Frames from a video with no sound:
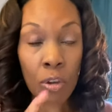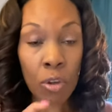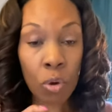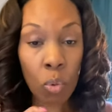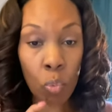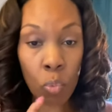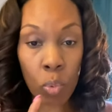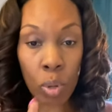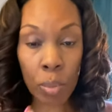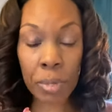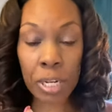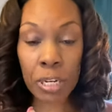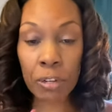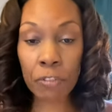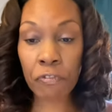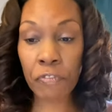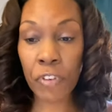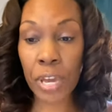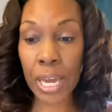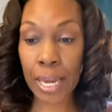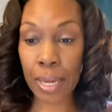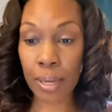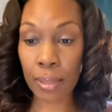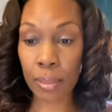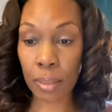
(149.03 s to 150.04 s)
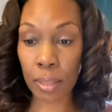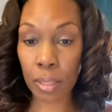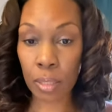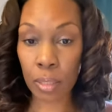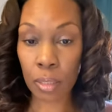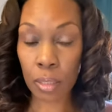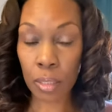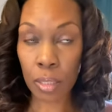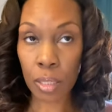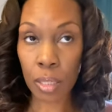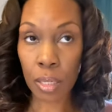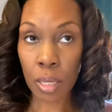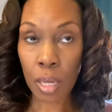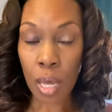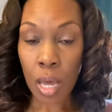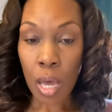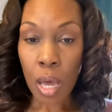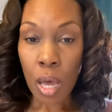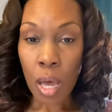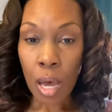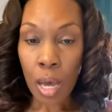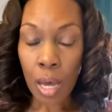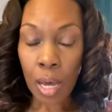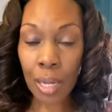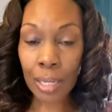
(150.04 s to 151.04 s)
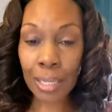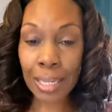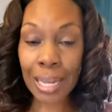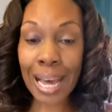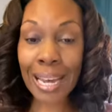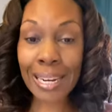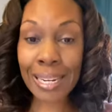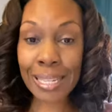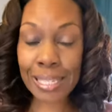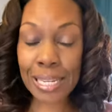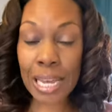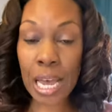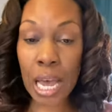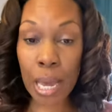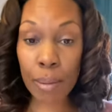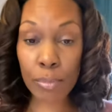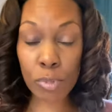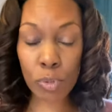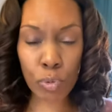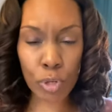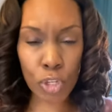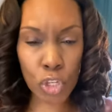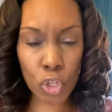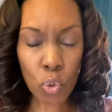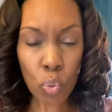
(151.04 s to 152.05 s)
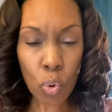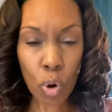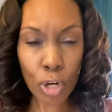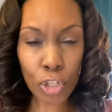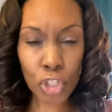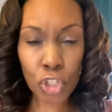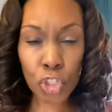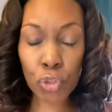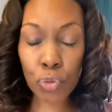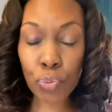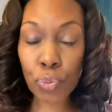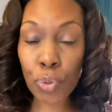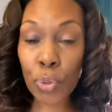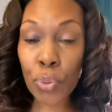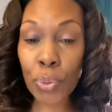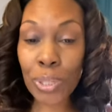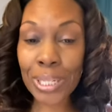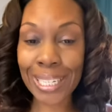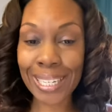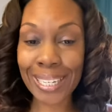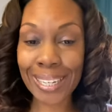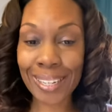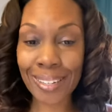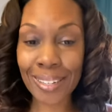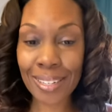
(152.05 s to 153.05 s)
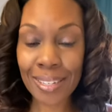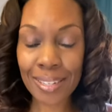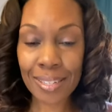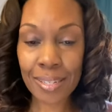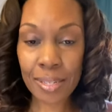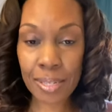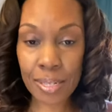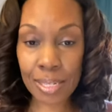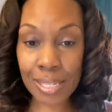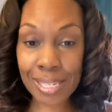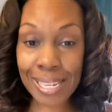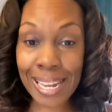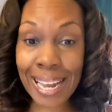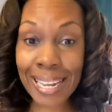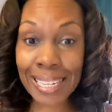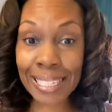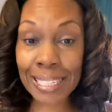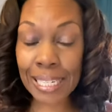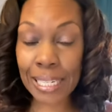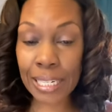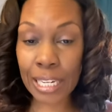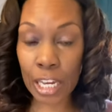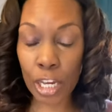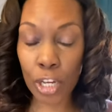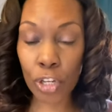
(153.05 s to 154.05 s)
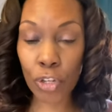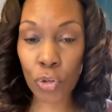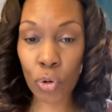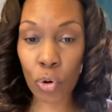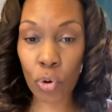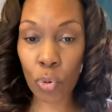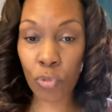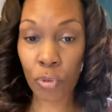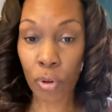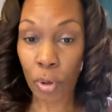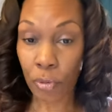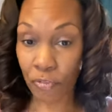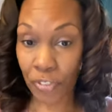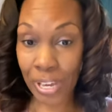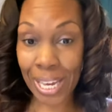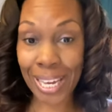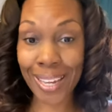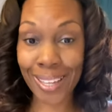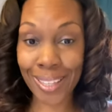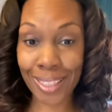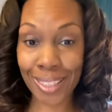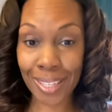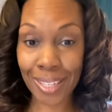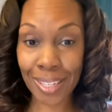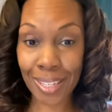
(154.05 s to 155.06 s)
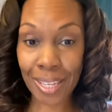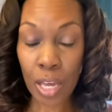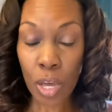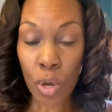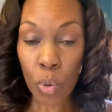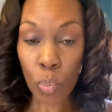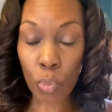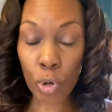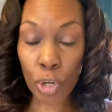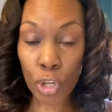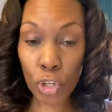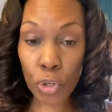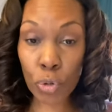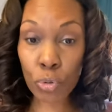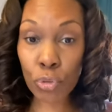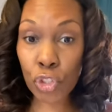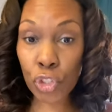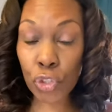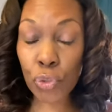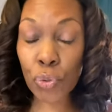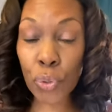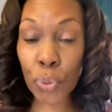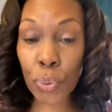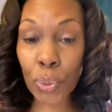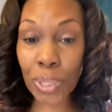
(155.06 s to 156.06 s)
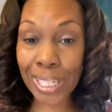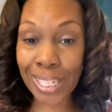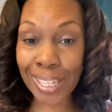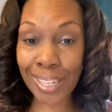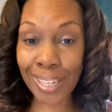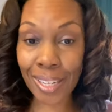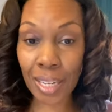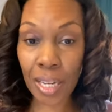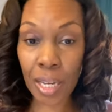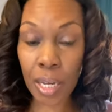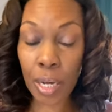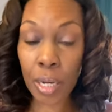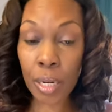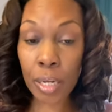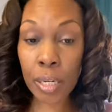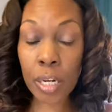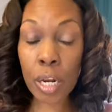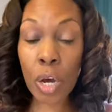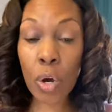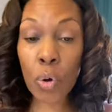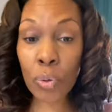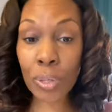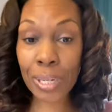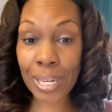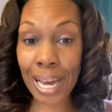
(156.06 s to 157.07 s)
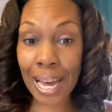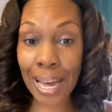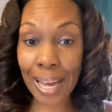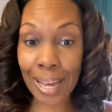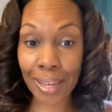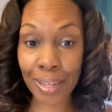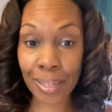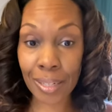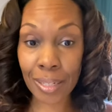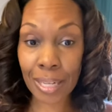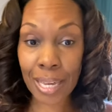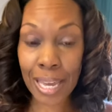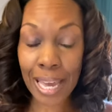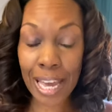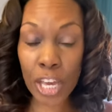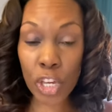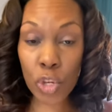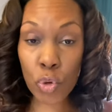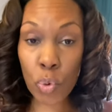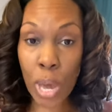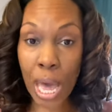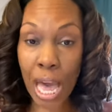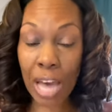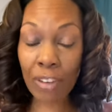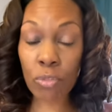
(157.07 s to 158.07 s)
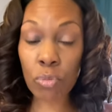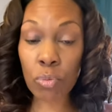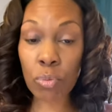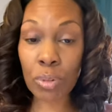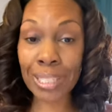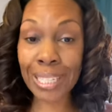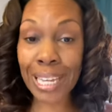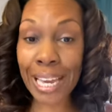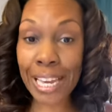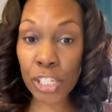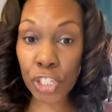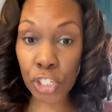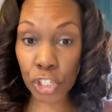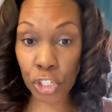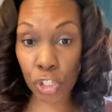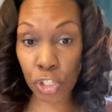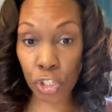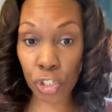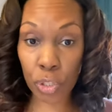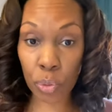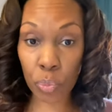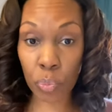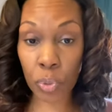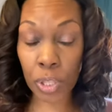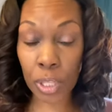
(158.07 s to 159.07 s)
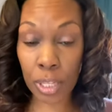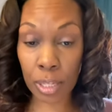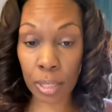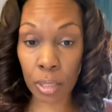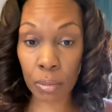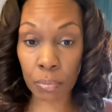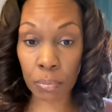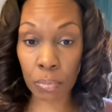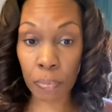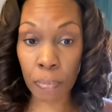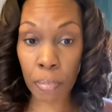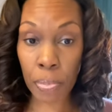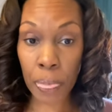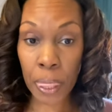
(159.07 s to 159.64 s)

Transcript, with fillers: Women of faith, a lot of times when you are truly standing in your faith, when you truly know God and you have a relationship with Him,